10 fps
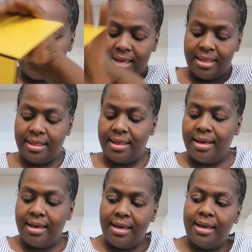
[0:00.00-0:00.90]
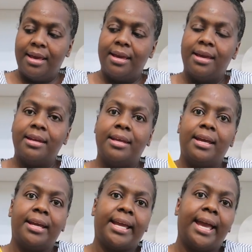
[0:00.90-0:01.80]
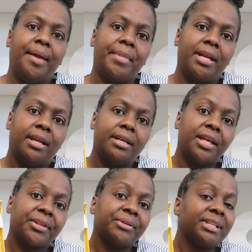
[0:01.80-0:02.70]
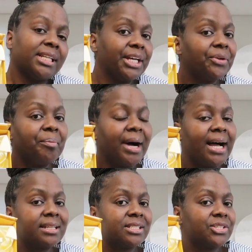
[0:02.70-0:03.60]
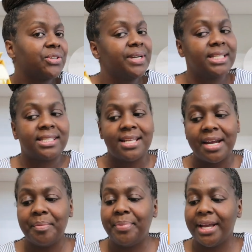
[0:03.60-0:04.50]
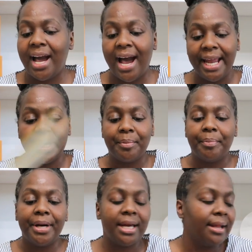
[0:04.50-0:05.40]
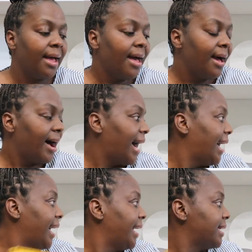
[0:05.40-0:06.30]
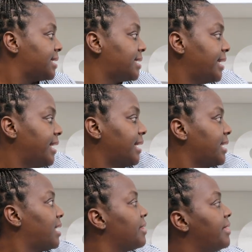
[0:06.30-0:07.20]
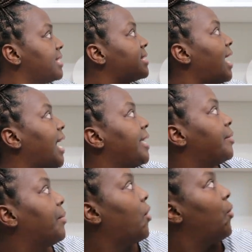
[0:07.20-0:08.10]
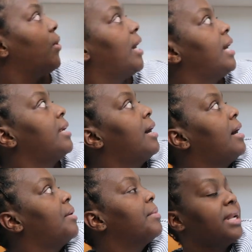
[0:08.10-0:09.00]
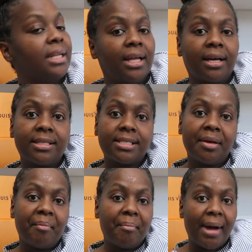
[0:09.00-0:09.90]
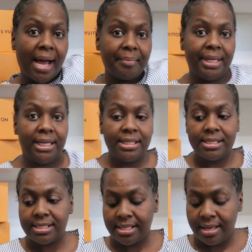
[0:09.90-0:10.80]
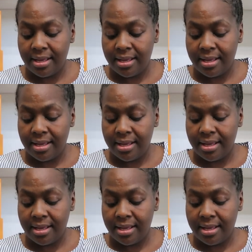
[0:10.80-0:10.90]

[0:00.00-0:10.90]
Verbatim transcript: And then it came in another little box. So it's not a big item, but I seen this item on Lux Mommy's